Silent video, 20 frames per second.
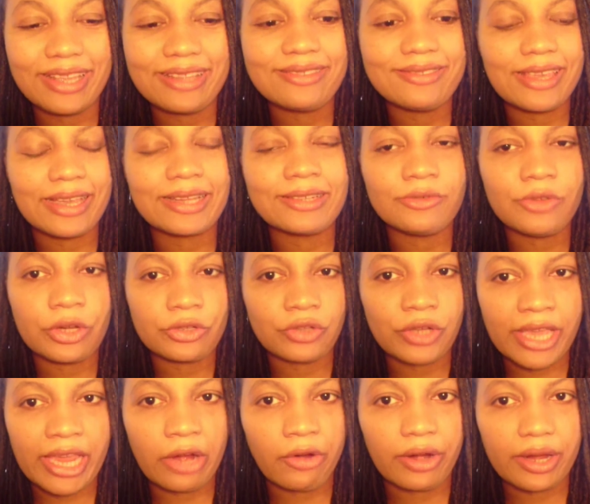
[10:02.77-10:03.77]
and second Doctor
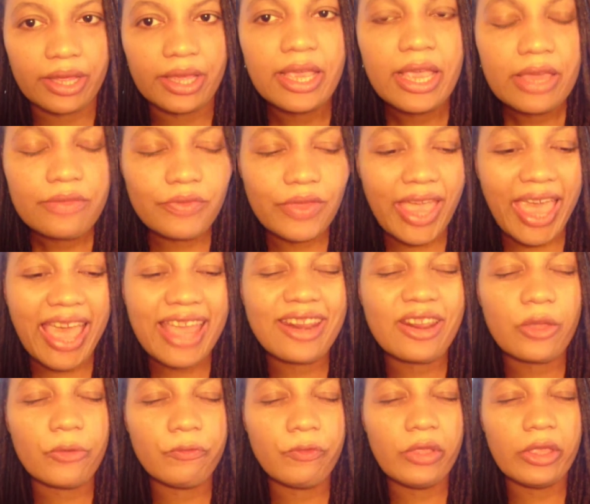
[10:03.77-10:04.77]
era. They added
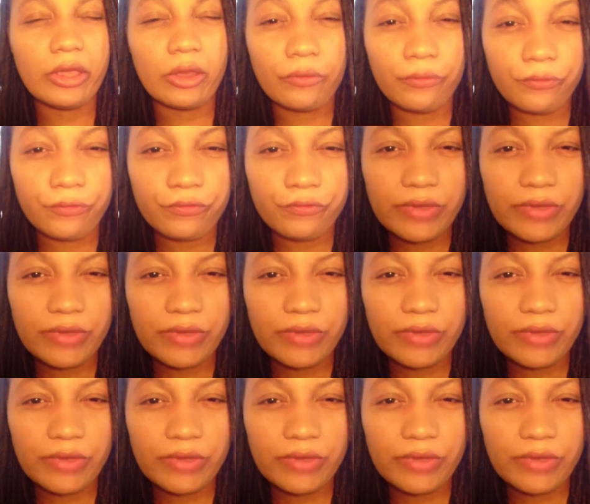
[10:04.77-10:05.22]
a feeling of